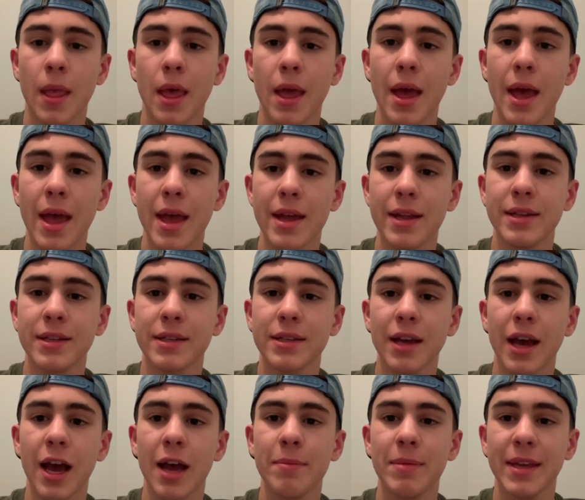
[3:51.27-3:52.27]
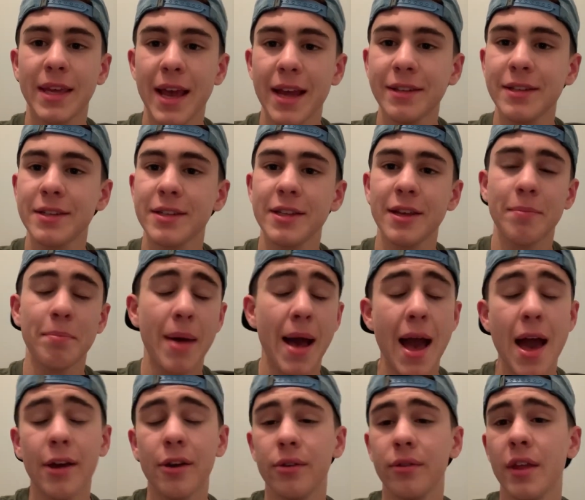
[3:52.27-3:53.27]
And I began to see a
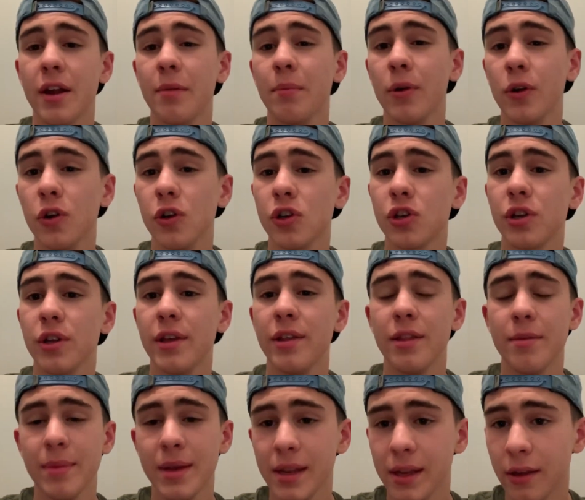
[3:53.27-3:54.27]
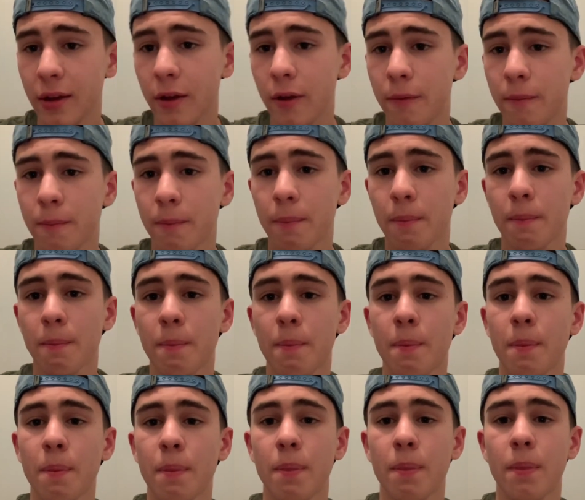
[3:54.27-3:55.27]
pattern that emerged in the media
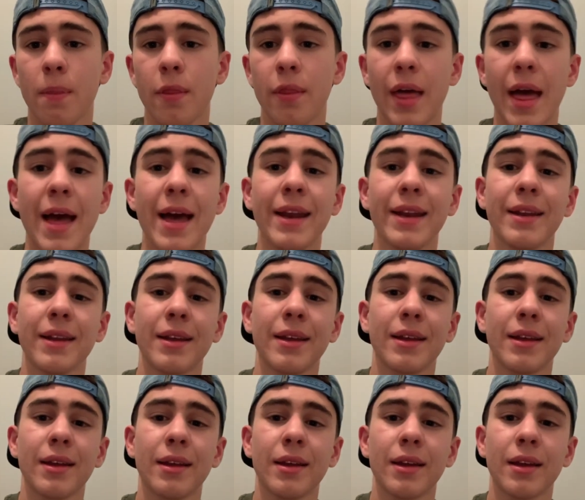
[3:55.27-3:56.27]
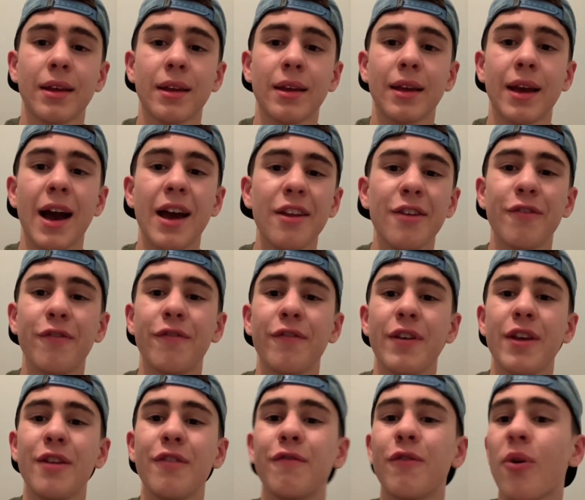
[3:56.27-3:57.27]
that kind of
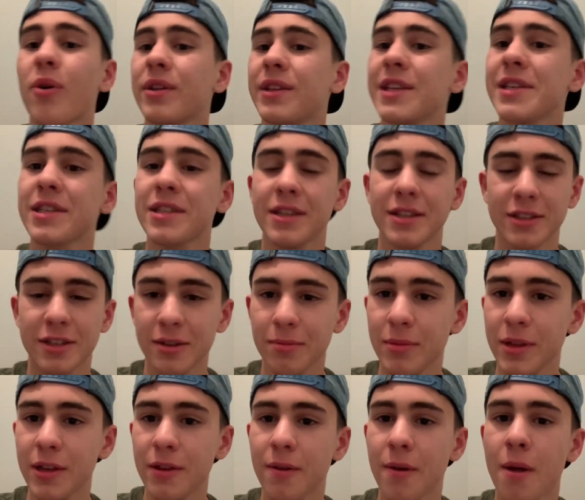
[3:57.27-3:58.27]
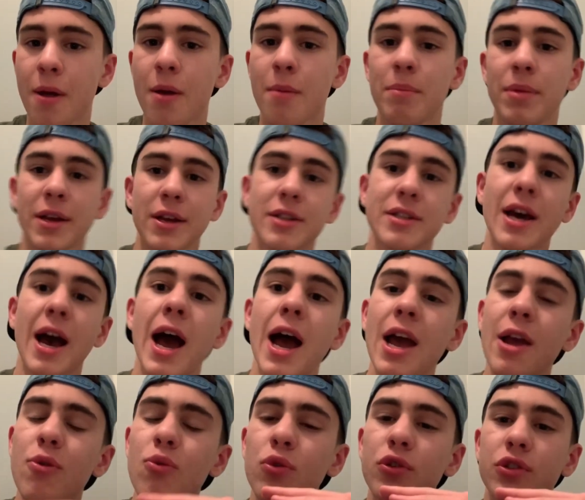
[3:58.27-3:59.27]
invoked dissonance in me, because I
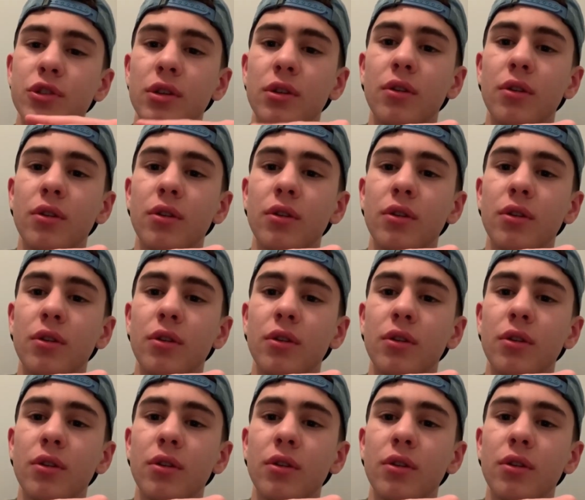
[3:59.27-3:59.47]
was